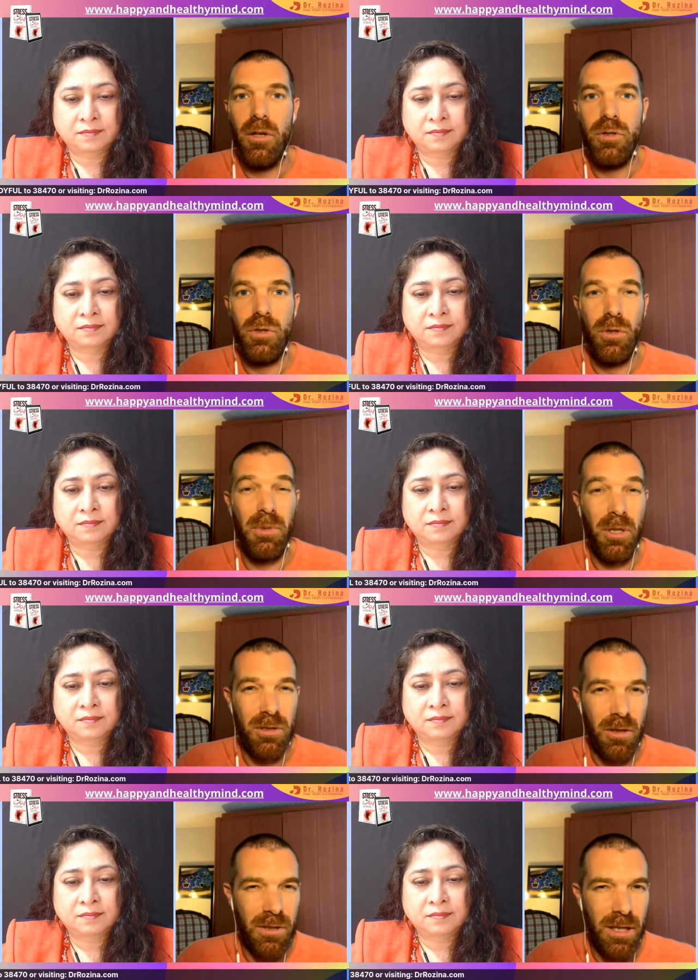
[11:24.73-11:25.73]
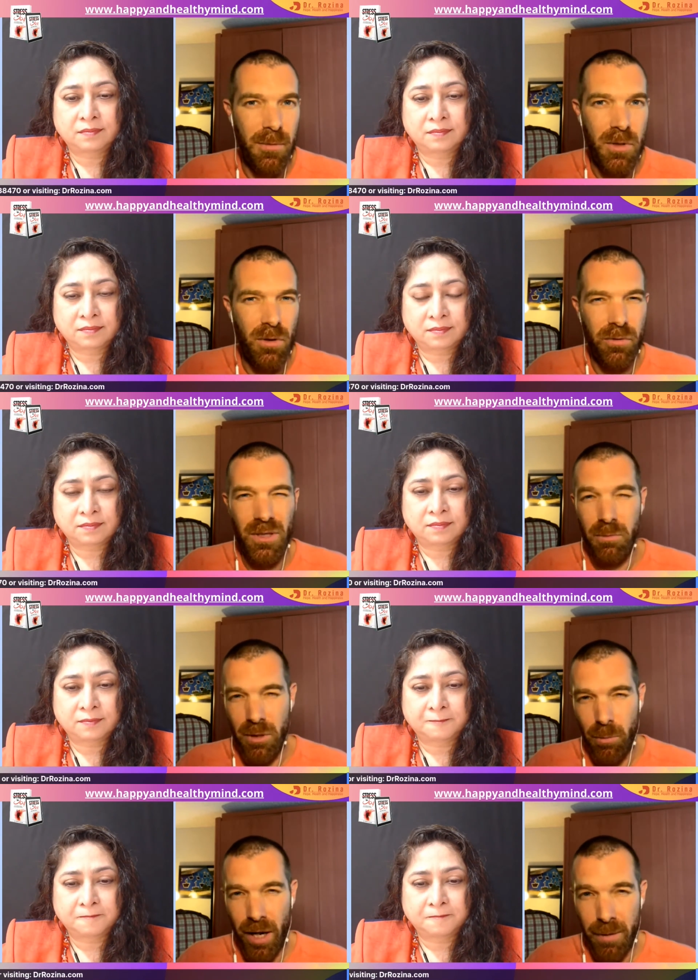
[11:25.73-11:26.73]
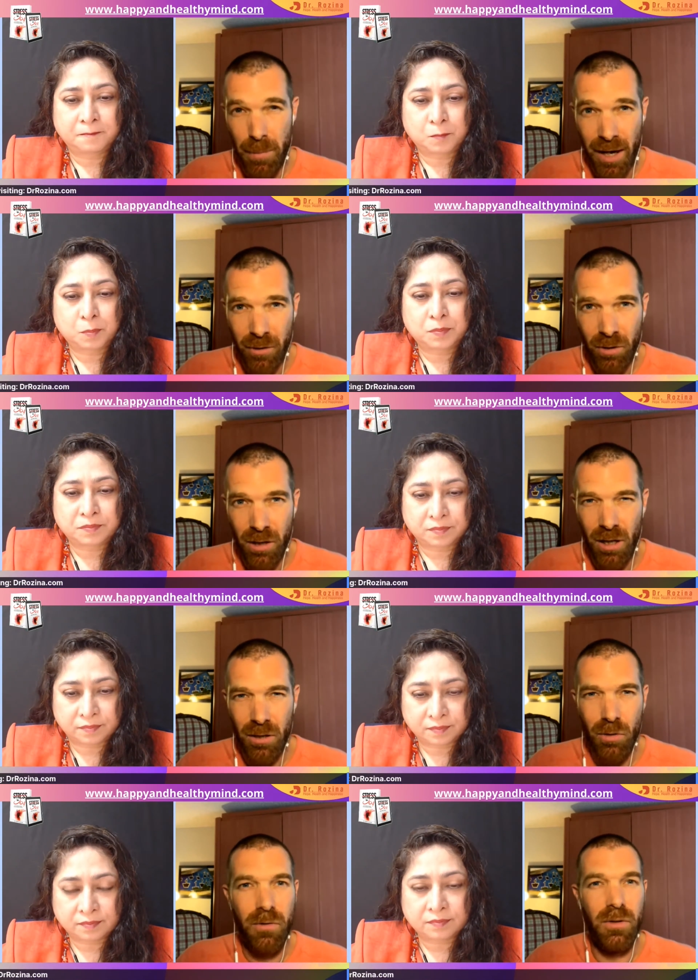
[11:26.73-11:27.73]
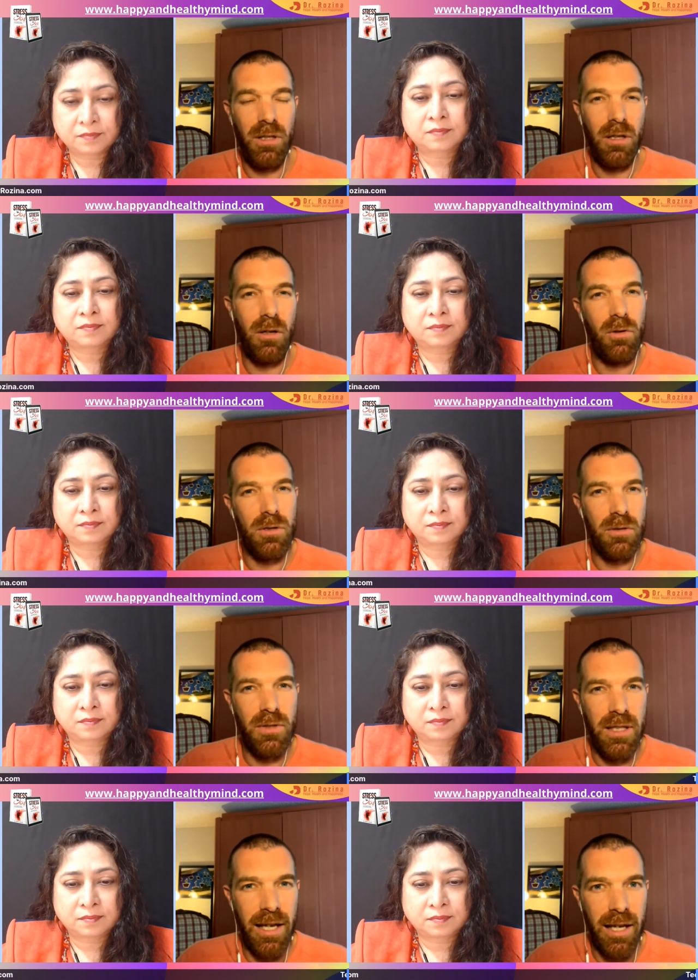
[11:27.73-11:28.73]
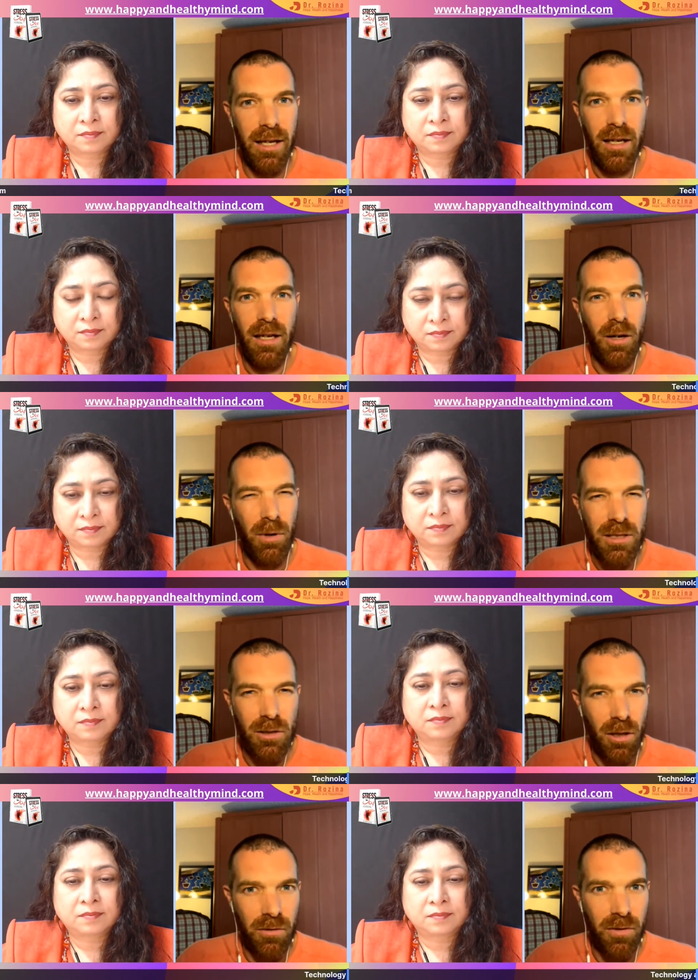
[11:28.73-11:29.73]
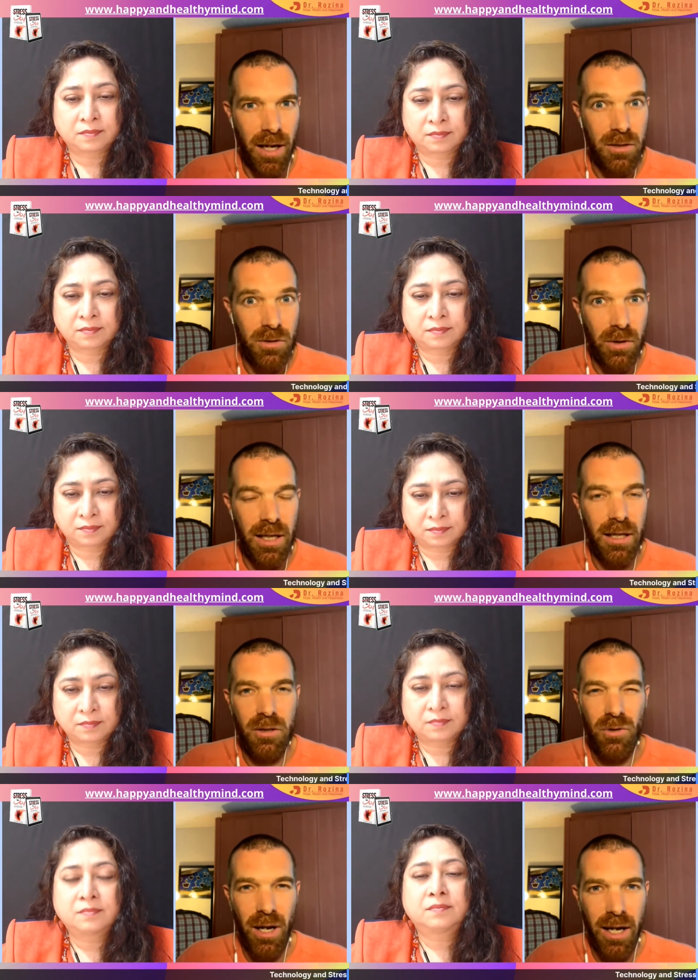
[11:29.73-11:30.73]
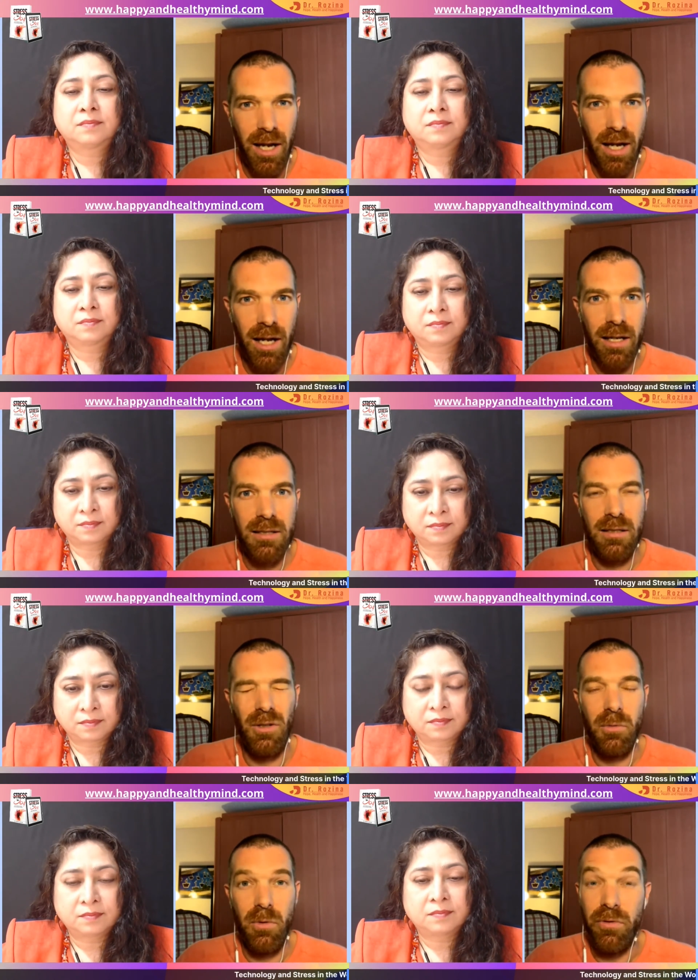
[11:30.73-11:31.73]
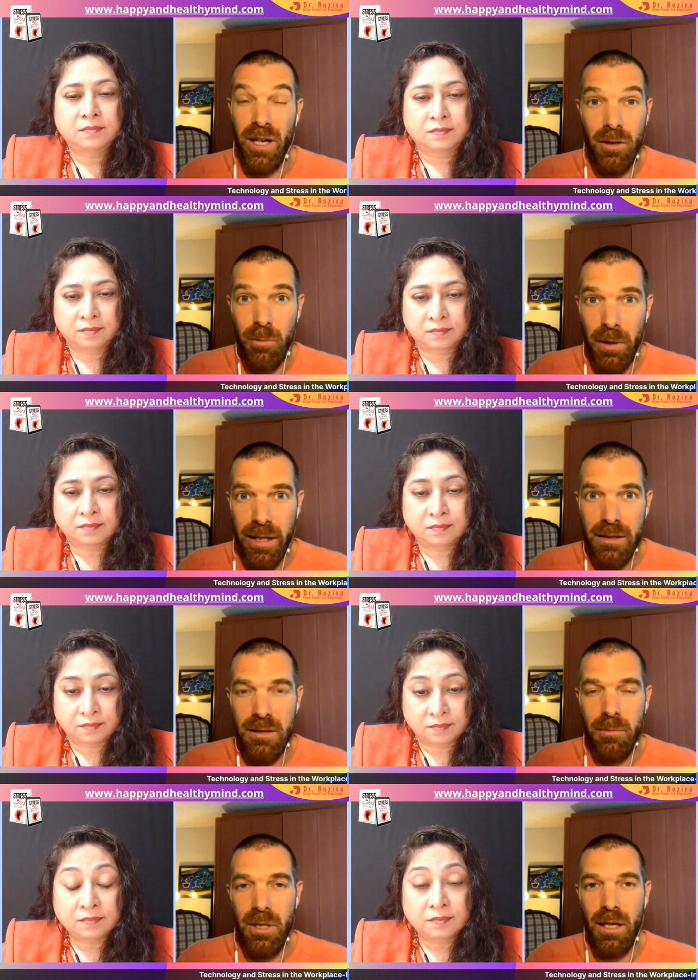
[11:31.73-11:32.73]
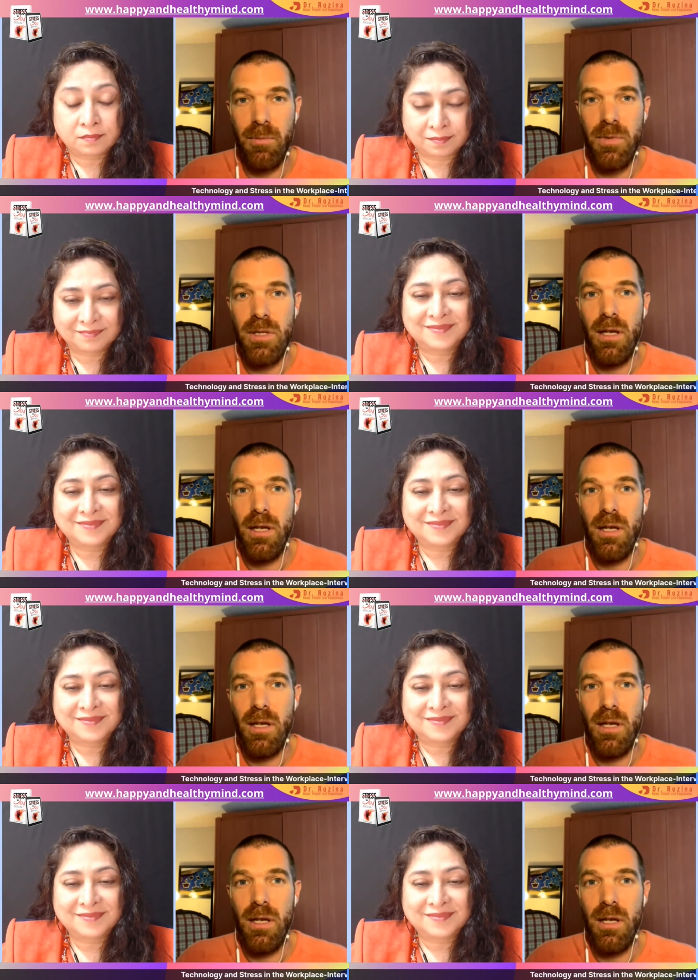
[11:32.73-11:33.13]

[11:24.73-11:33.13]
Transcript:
Speaker 1: So because oftentimes, you know, the, the bright background color over the course of the day, it creates a lot of eye strain and dry eyes. You know, we forget to blink sometimes.